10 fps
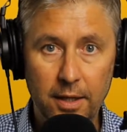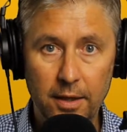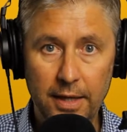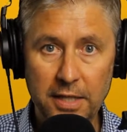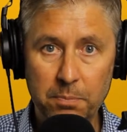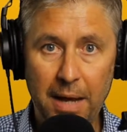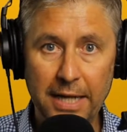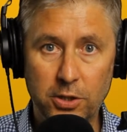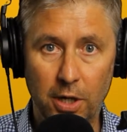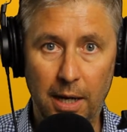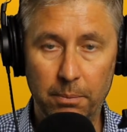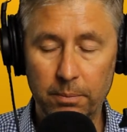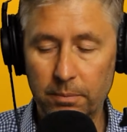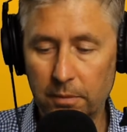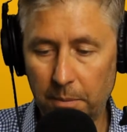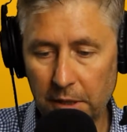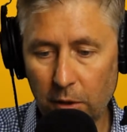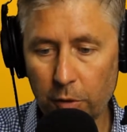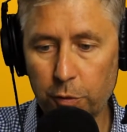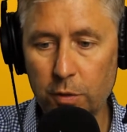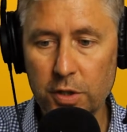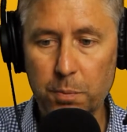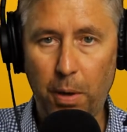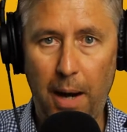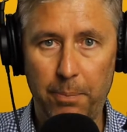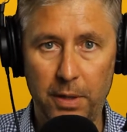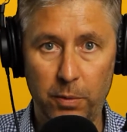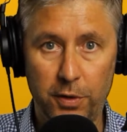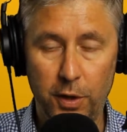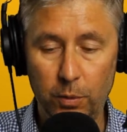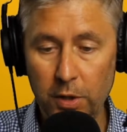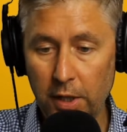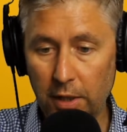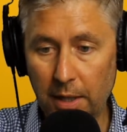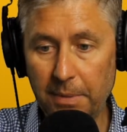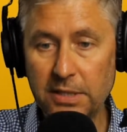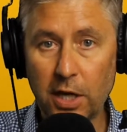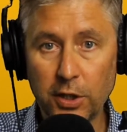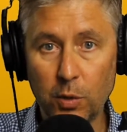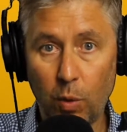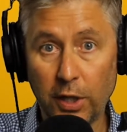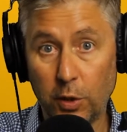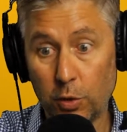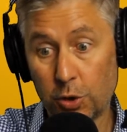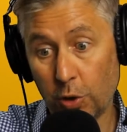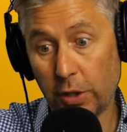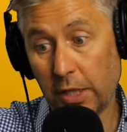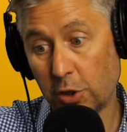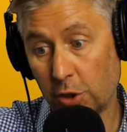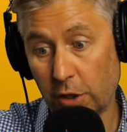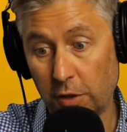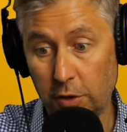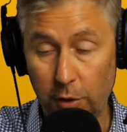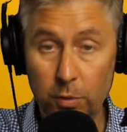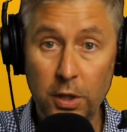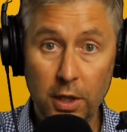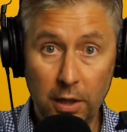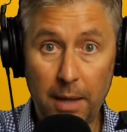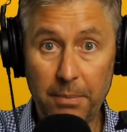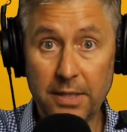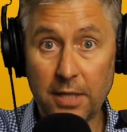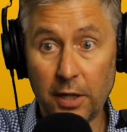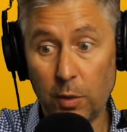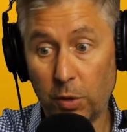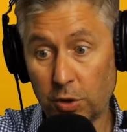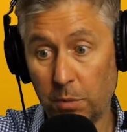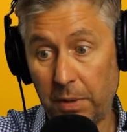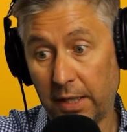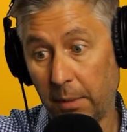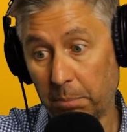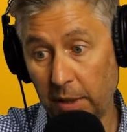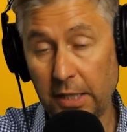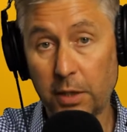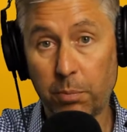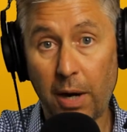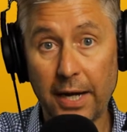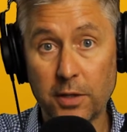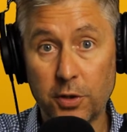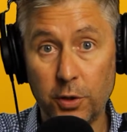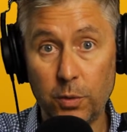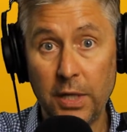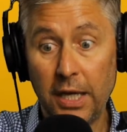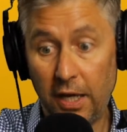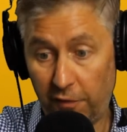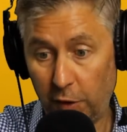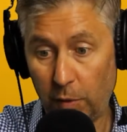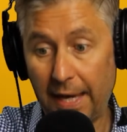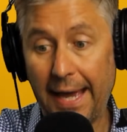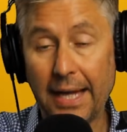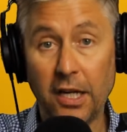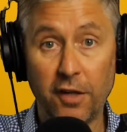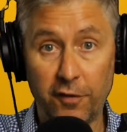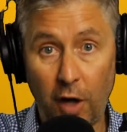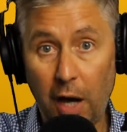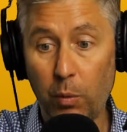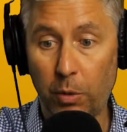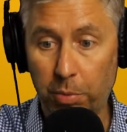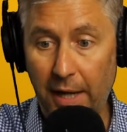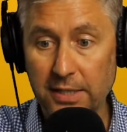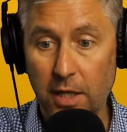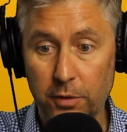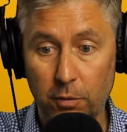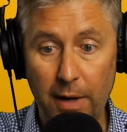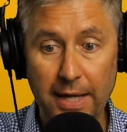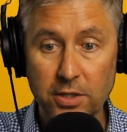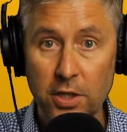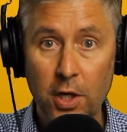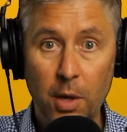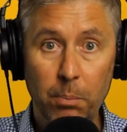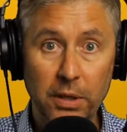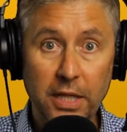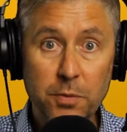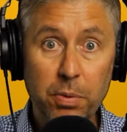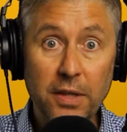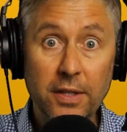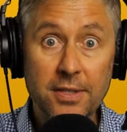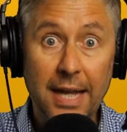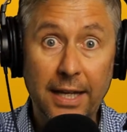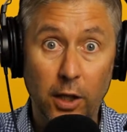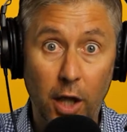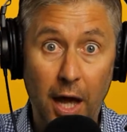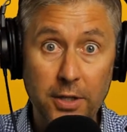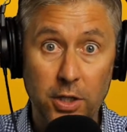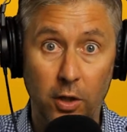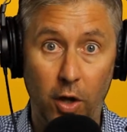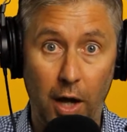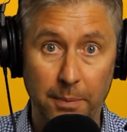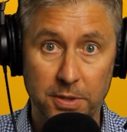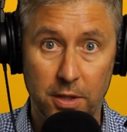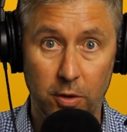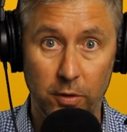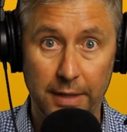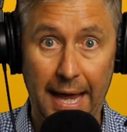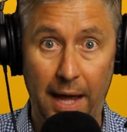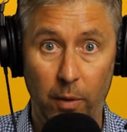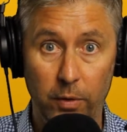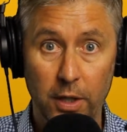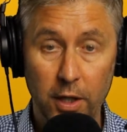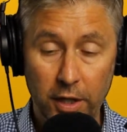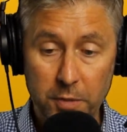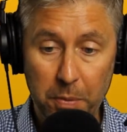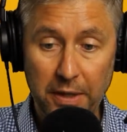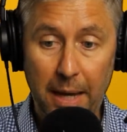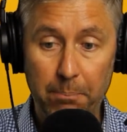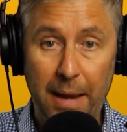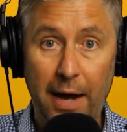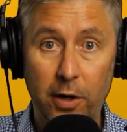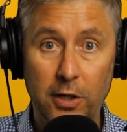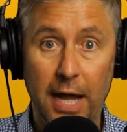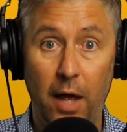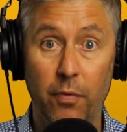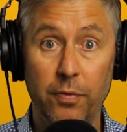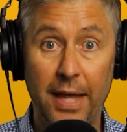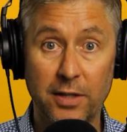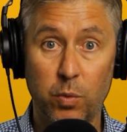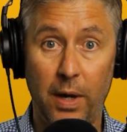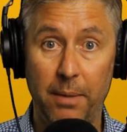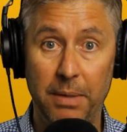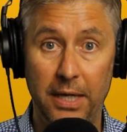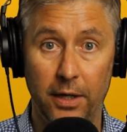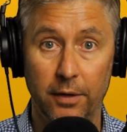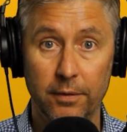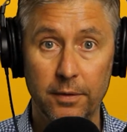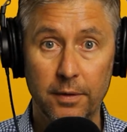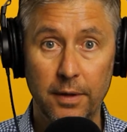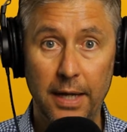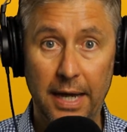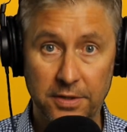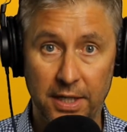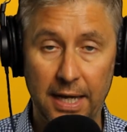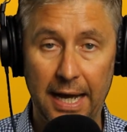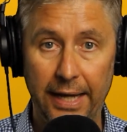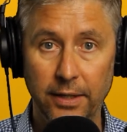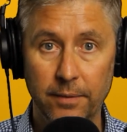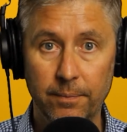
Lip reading: That's my job. Let me go through this property with you. Let me tell you what you should and shouldn't do. Let me tell you what should be completed prior to, if you can, and if not, we'll price the rest. But let's bring the psychological obstacle down. Let's bring that barrier down. That's why I'm here, as a guide.